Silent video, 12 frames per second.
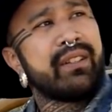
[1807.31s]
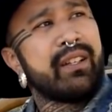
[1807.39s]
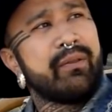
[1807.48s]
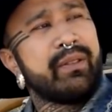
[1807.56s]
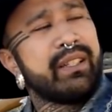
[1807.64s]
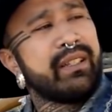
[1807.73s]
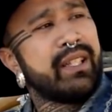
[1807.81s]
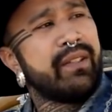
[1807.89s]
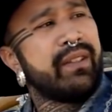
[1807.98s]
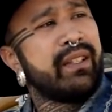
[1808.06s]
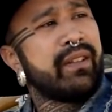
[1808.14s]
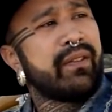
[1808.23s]
that we live
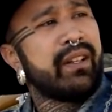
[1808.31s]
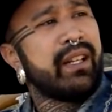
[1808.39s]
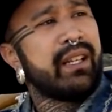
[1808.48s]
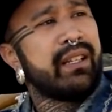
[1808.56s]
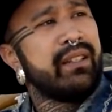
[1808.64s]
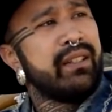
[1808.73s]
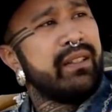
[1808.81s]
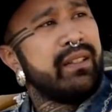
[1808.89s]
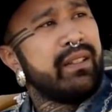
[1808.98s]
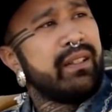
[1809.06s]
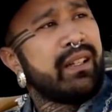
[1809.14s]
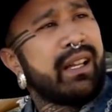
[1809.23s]
in every day,
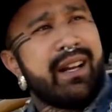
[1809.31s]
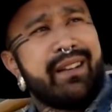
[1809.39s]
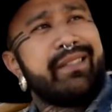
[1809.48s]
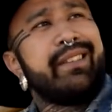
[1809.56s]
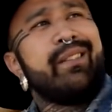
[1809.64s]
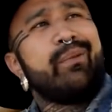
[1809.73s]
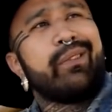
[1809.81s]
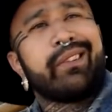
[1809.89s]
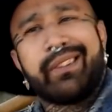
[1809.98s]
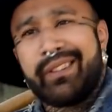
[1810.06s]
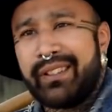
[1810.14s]
how does that work?